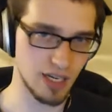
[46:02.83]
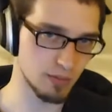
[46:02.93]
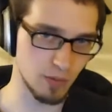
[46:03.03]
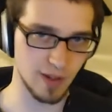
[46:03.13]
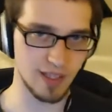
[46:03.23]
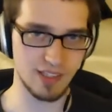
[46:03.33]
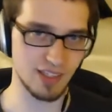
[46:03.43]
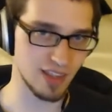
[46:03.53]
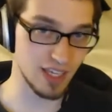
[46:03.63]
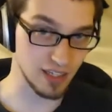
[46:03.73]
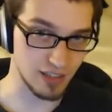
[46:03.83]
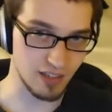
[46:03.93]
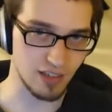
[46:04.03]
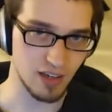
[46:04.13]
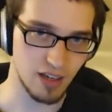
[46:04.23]
named my list
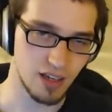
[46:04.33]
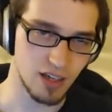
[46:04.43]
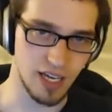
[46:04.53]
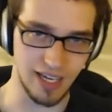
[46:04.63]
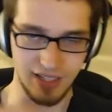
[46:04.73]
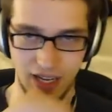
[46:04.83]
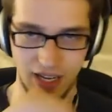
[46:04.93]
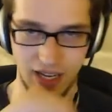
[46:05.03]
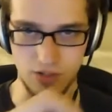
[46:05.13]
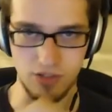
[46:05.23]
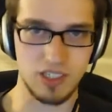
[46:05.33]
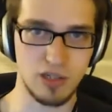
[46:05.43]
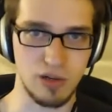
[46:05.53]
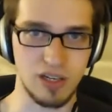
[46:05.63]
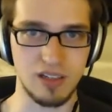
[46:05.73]
Things, and I use
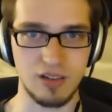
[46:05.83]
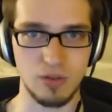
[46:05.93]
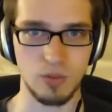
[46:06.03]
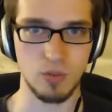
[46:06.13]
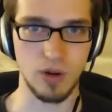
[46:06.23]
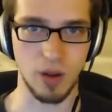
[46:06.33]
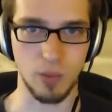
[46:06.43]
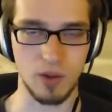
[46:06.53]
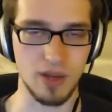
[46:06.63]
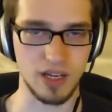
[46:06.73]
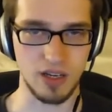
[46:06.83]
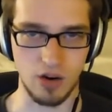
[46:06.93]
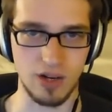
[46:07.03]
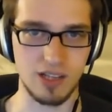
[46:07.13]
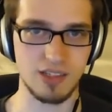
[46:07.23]
Siri when I want to make a
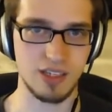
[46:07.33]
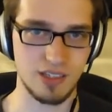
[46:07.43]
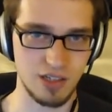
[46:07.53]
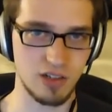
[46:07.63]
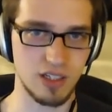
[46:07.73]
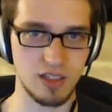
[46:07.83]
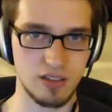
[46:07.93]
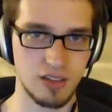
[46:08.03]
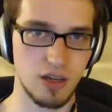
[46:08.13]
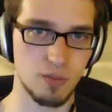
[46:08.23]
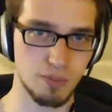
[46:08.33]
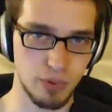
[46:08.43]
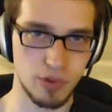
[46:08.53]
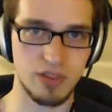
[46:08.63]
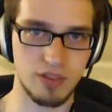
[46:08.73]
note, and I say, Siri, you know,
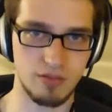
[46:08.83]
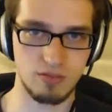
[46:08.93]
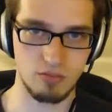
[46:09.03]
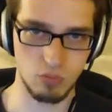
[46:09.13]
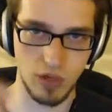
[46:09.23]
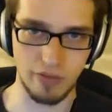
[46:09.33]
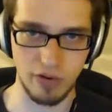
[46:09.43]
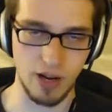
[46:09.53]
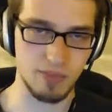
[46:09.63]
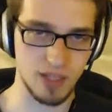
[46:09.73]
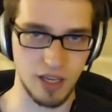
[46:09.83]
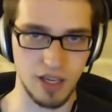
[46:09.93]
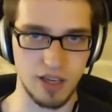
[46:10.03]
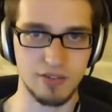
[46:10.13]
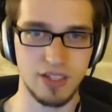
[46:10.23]
put whatever I'm
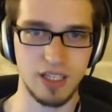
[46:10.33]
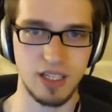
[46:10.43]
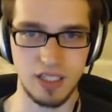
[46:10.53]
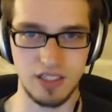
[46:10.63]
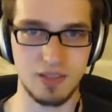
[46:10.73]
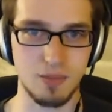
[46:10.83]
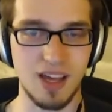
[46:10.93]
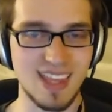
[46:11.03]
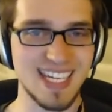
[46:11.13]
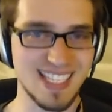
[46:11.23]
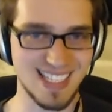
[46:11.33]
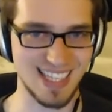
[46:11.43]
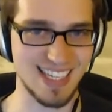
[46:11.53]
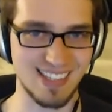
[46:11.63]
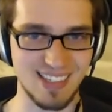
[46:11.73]
thinking of into my Things
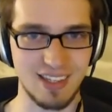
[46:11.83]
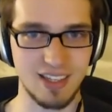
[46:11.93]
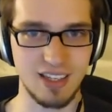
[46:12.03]
list.